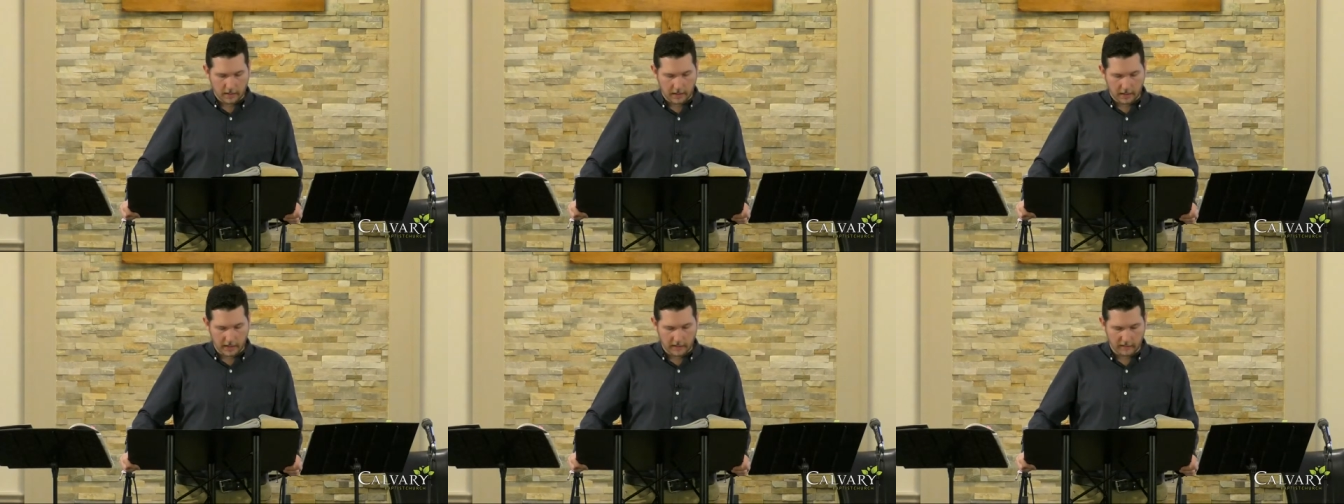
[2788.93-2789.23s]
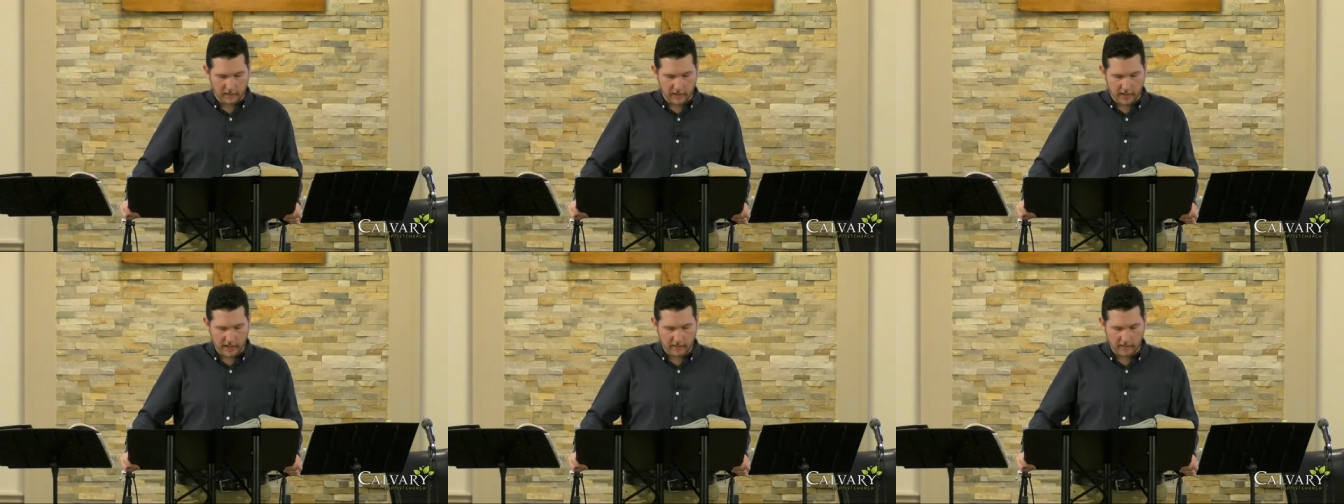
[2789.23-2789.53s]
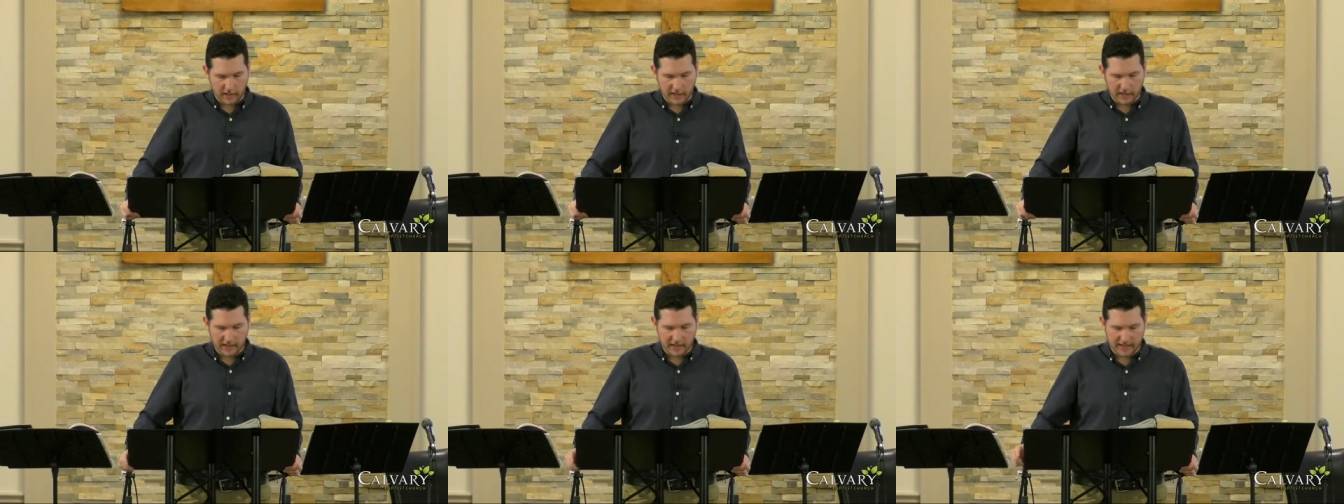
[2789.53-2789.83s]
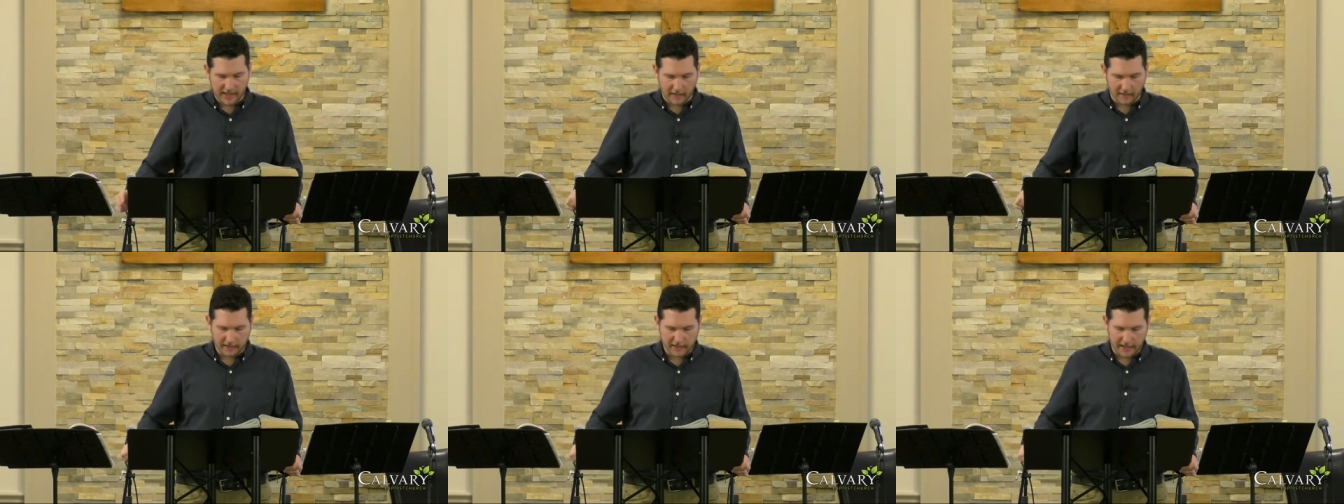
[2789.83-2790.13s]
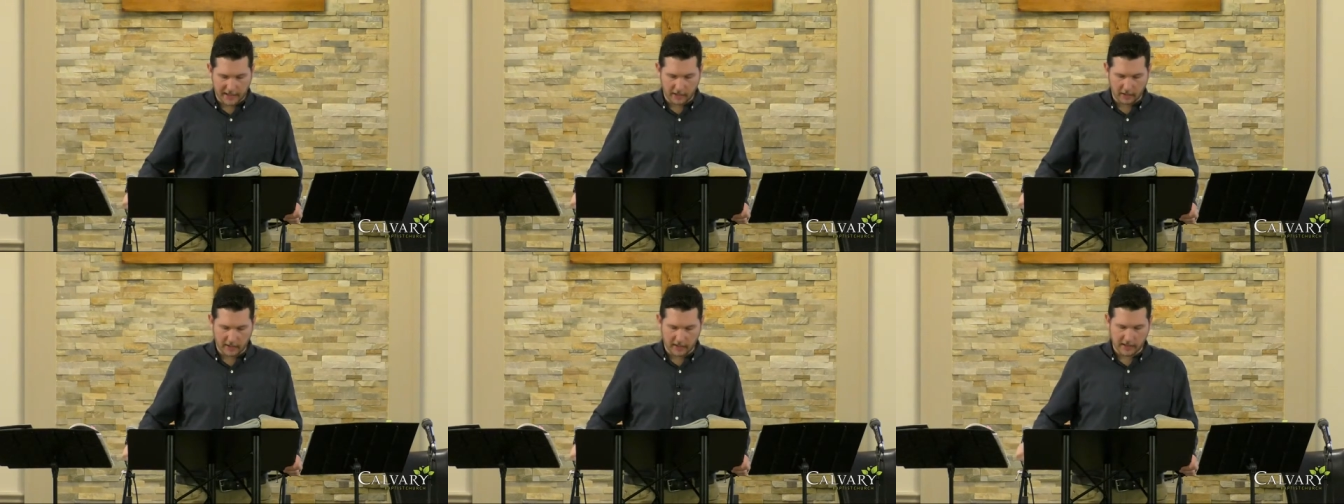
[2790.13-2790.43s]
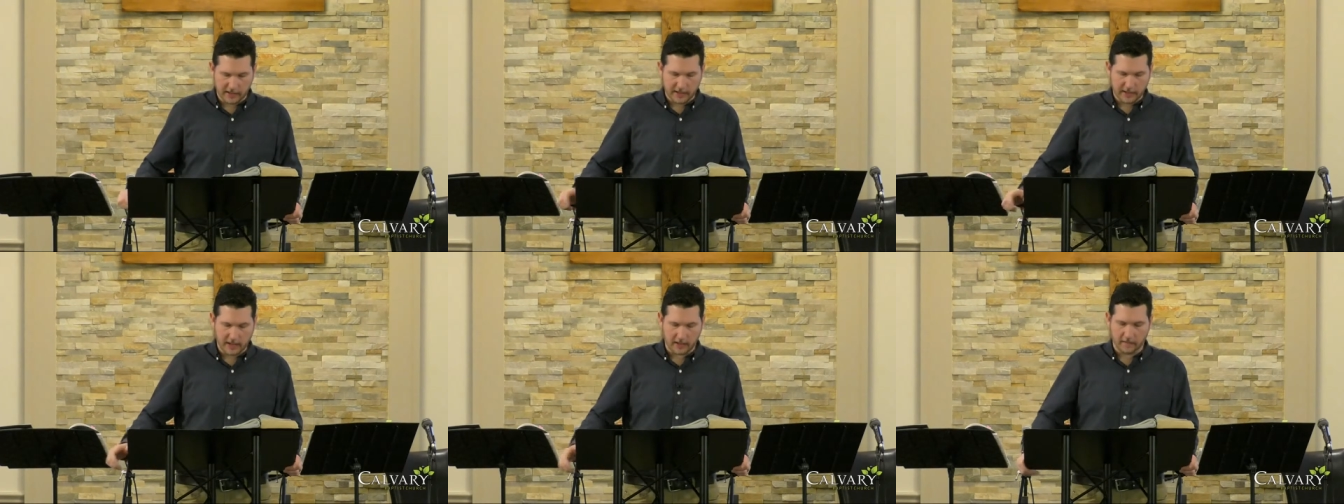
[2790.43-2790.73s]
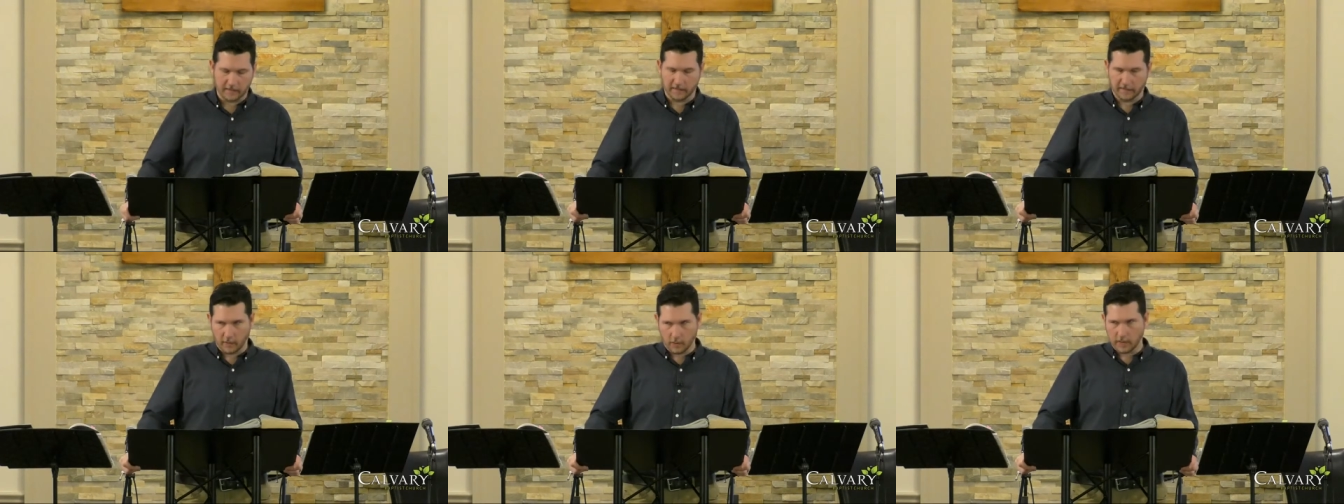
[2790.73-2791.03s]
Have you given into self centeredness,
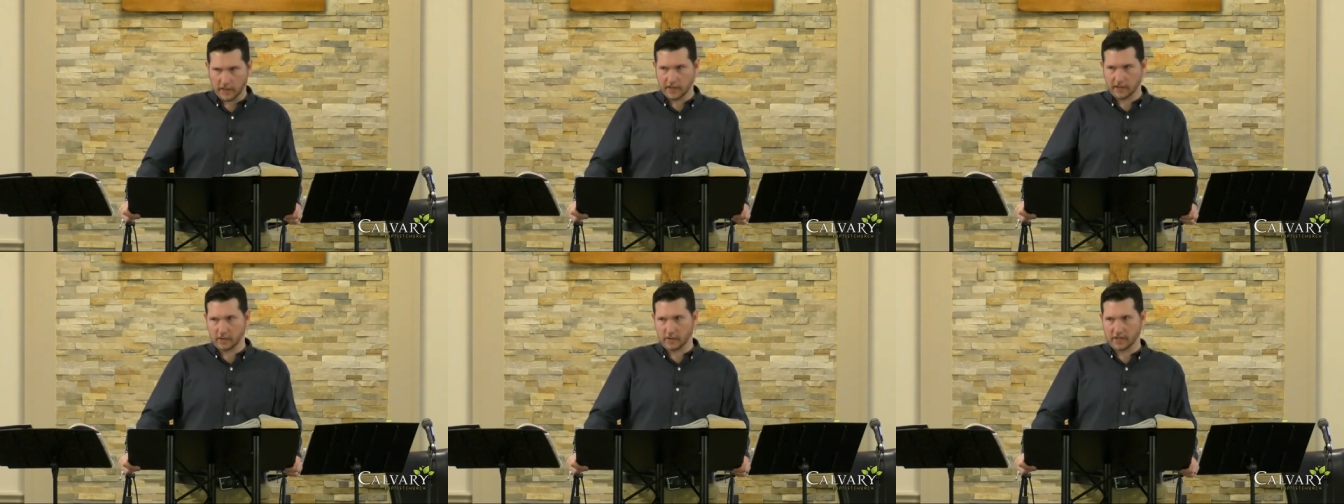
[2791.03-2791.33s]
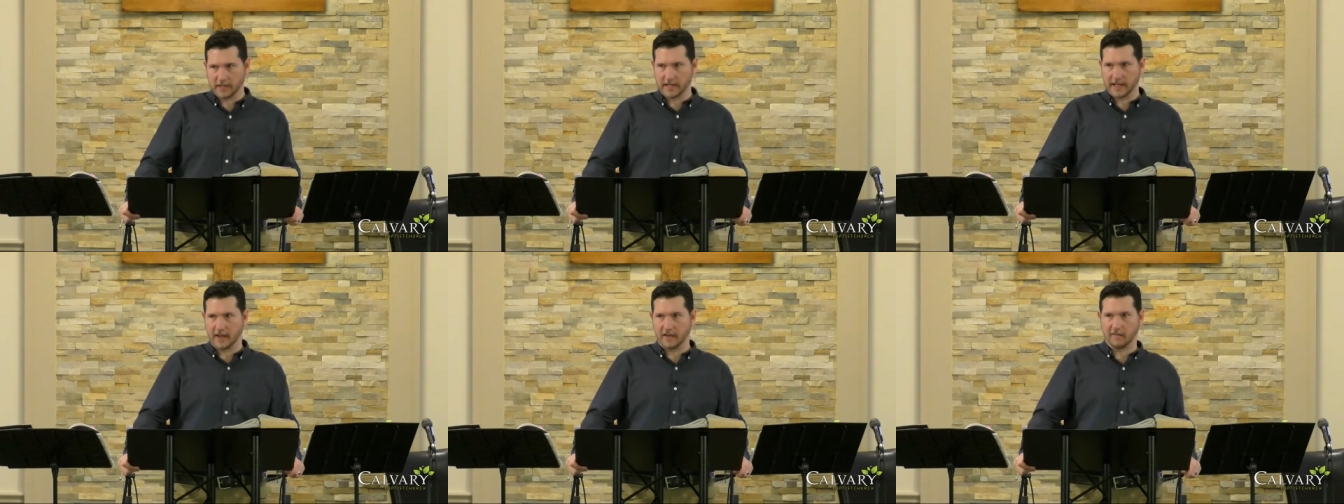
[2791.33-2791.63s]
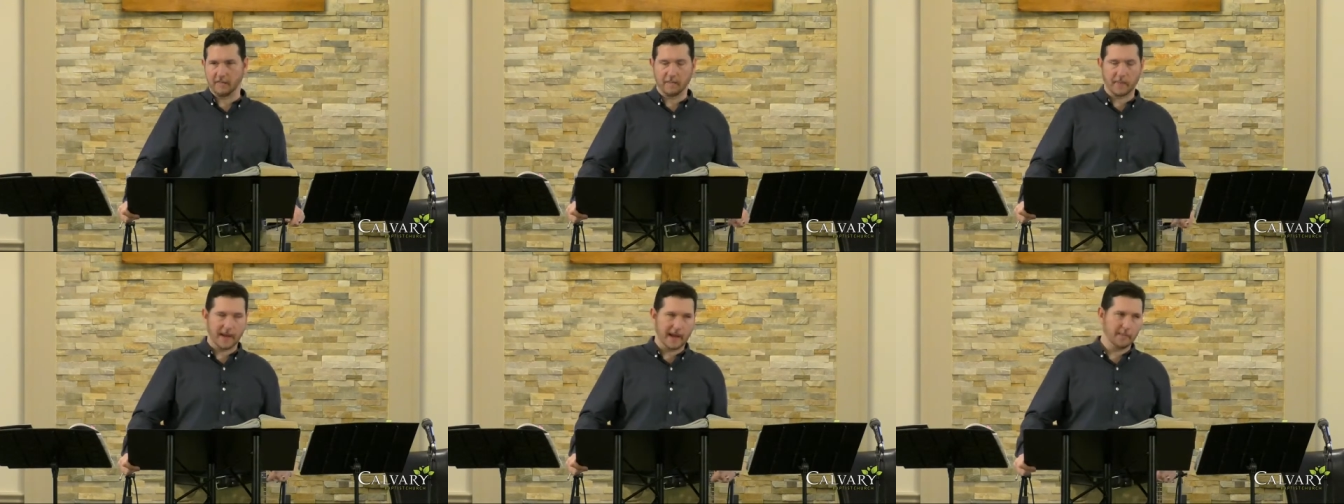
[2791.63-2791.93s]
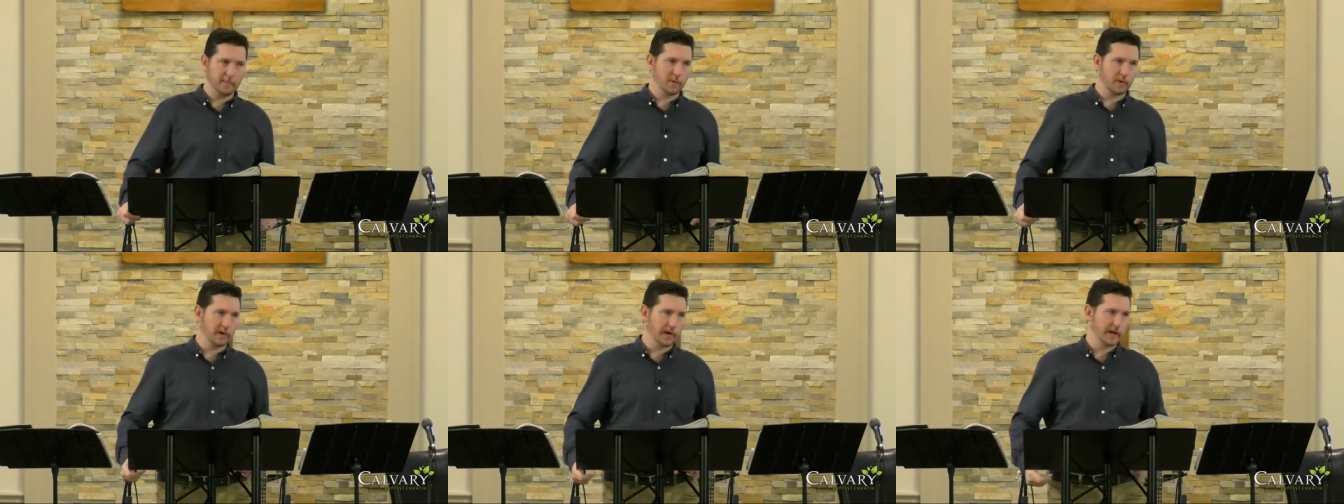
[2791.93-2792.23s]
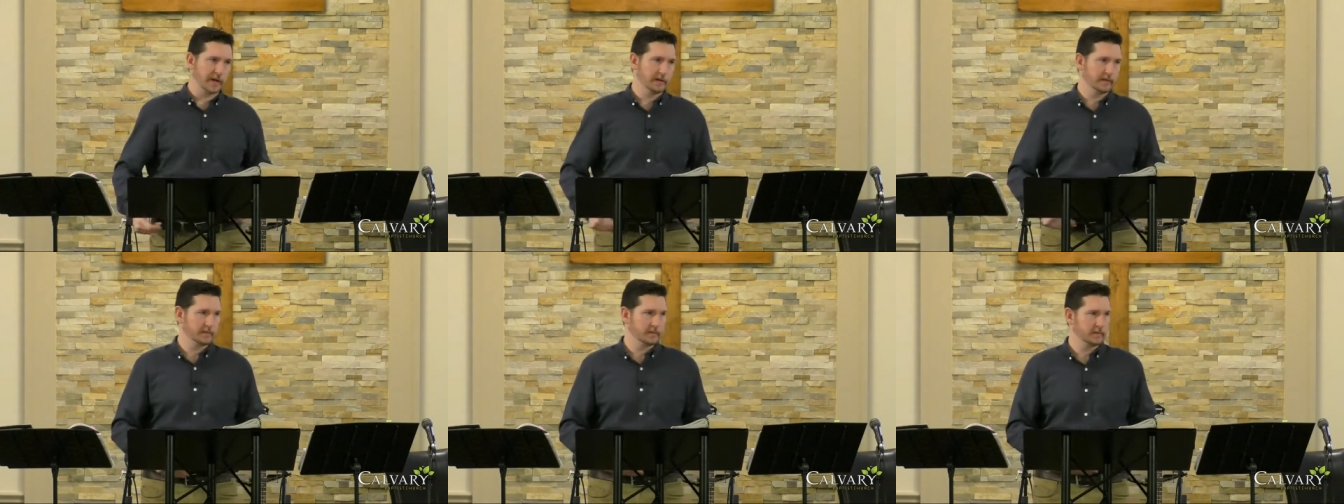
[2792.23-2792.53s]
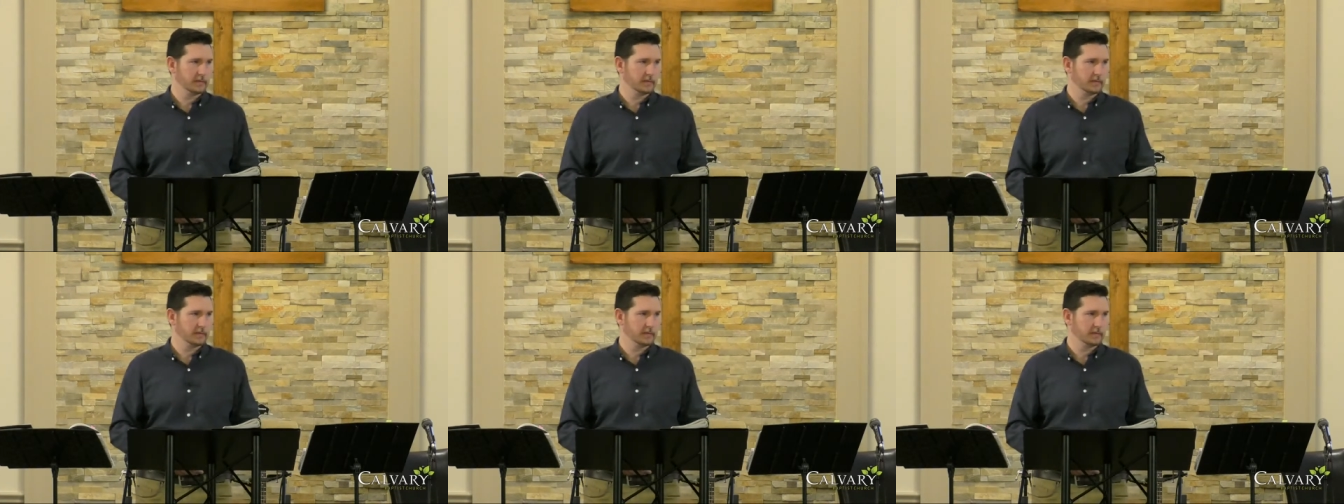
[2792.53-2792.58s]
self focus, or self pampering